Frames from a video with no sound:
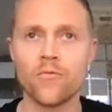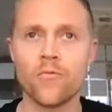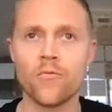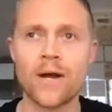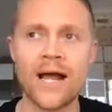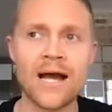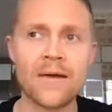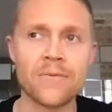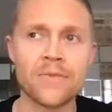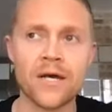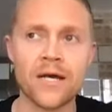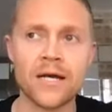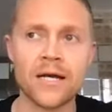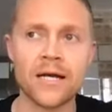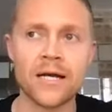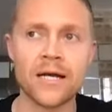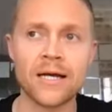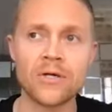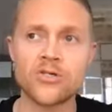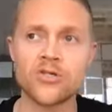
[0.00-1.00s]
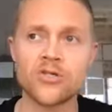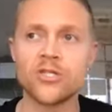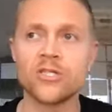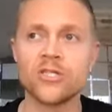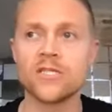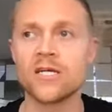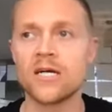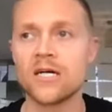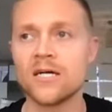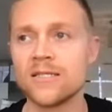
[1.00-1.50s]
what I'm thinking we should
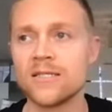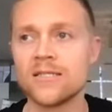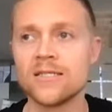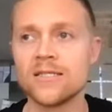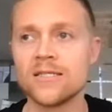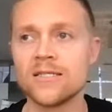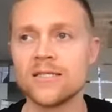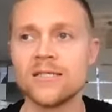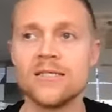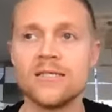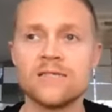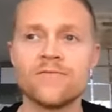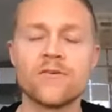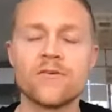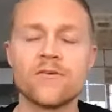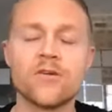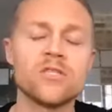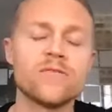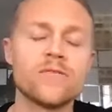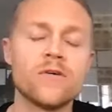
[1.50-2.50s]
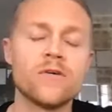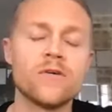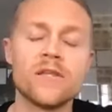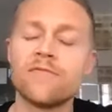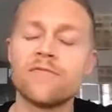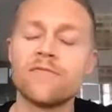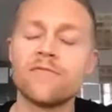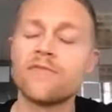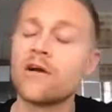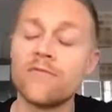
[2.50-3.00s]
discuss is first of all
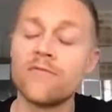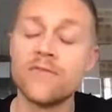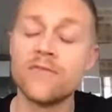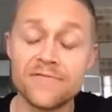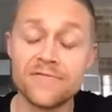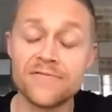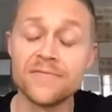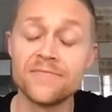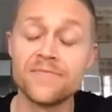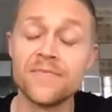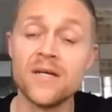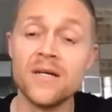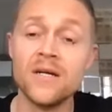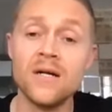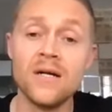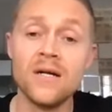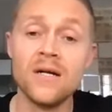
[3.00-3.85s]
the fear of death,